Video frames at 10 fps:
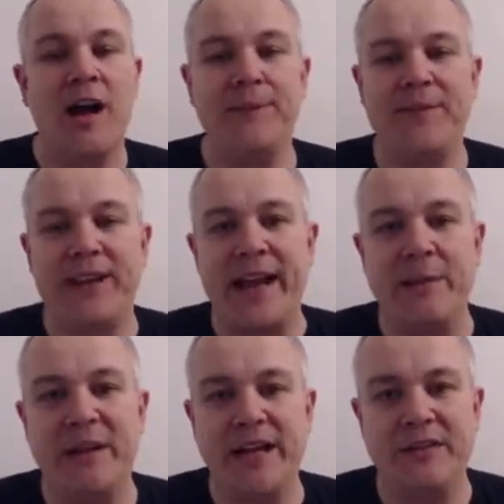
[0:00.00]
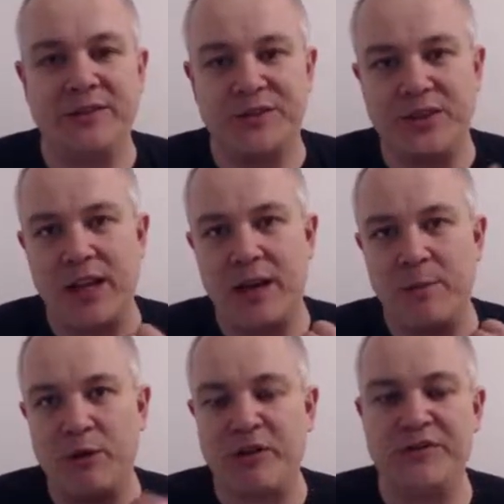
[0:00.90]
Um, the game against
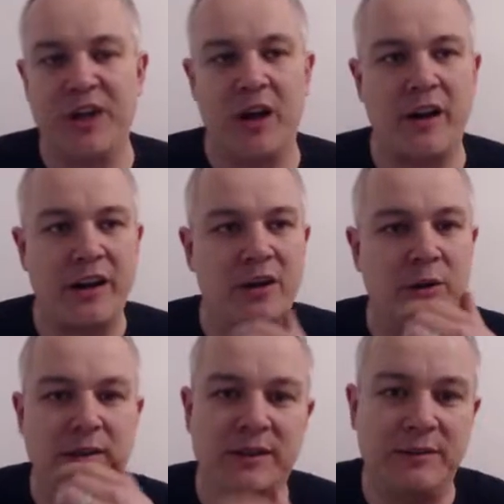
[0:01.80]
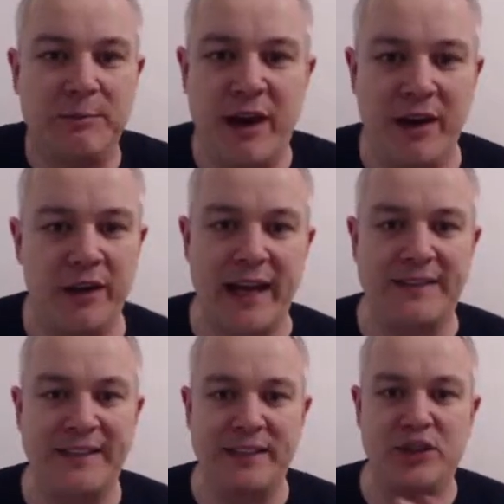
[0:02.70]
um, Rosario, Mario
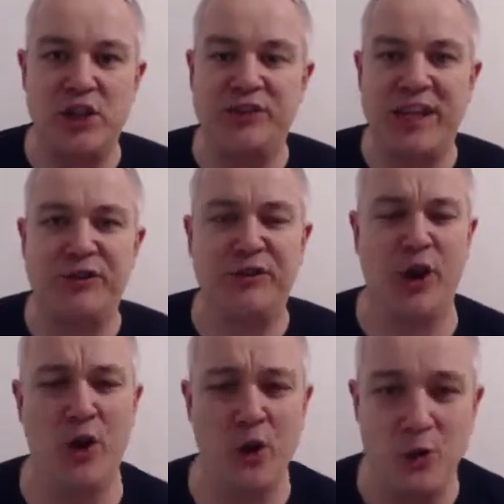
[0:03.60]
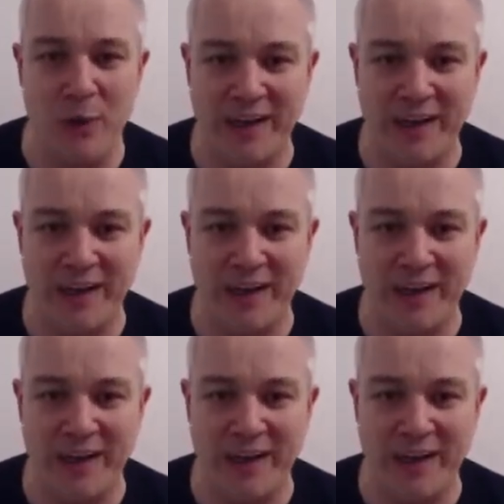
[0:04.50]
Gatti just has so